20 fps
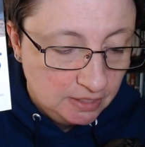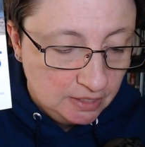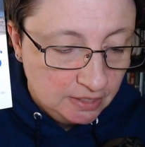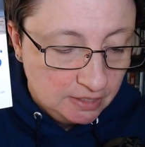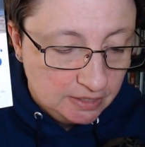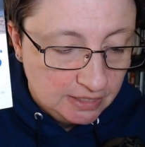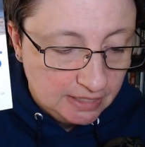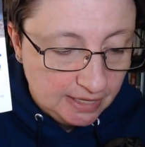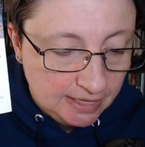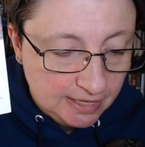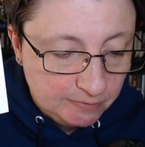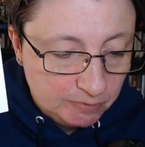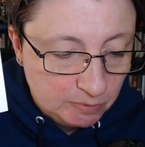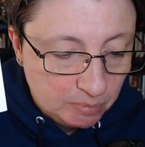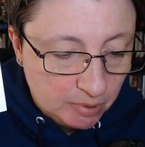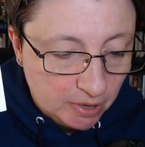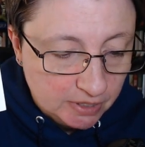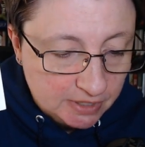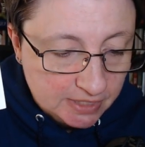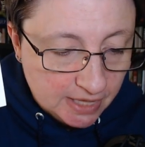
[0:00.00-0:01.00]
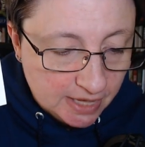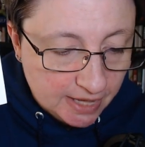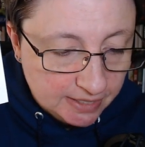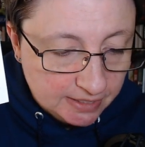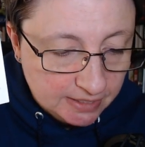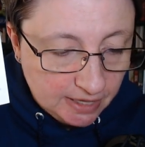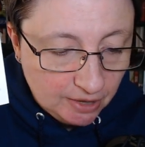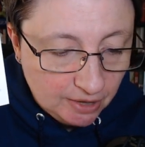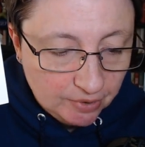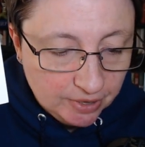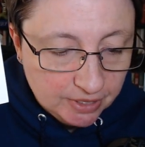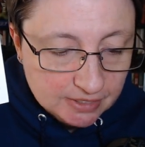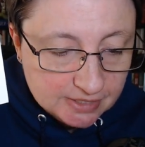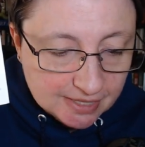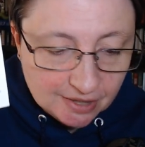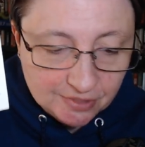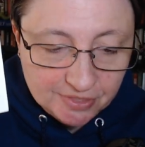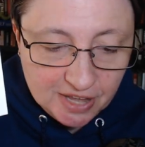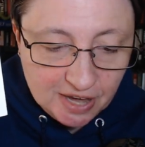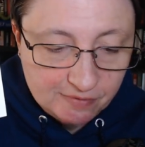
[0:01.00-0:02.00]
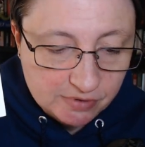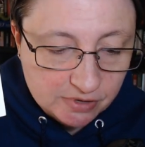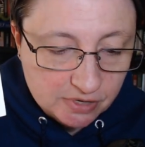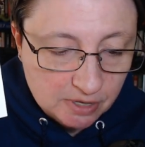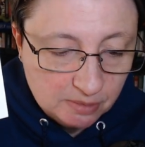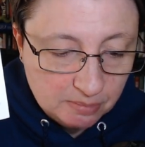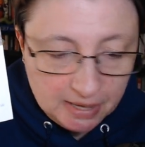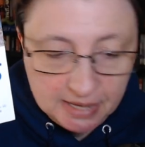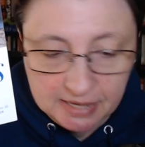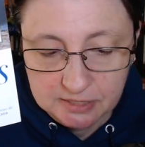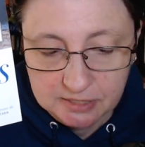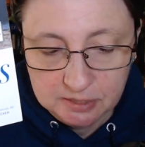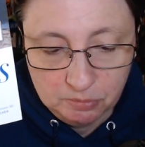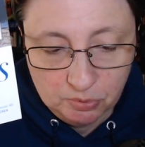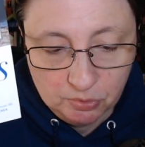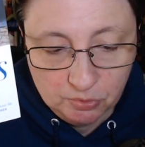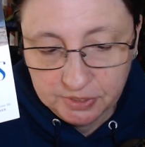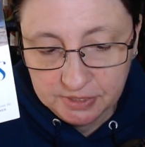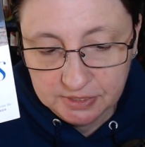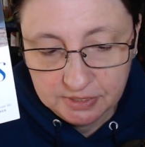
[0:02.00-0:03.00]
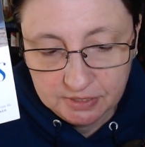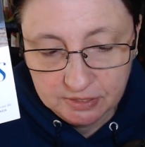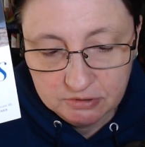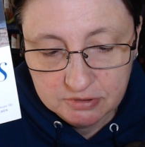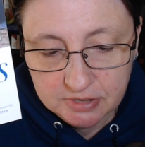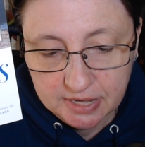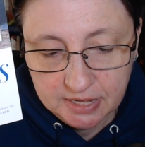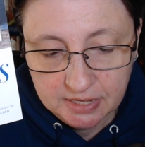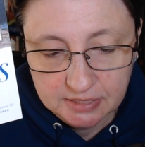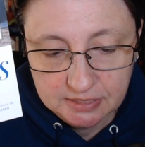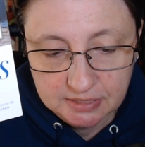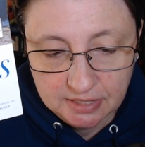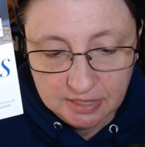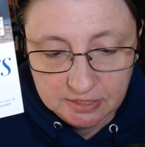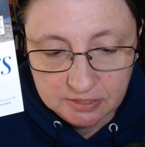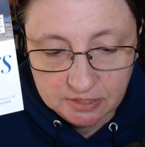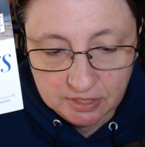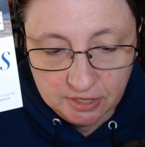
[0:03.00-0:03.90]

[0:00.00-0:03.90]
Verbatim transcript: the end of apartheid carried South Africa past a point the United States